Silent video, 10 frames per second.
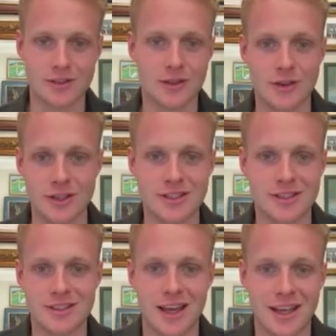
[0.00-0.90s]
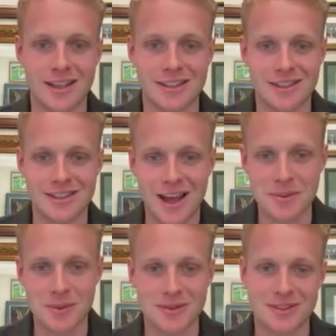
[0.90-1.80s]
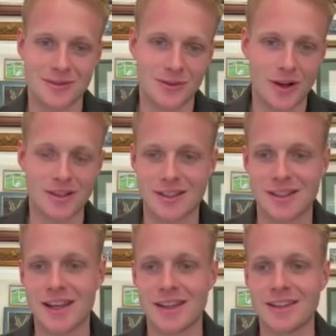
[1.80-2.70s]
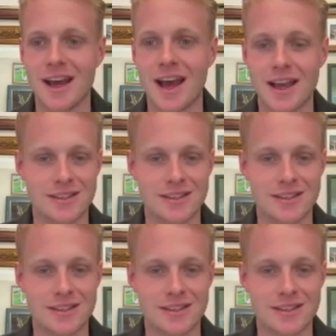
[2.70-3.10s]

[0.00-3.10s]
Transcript: as soon as they get to the stables, right into the end of the day.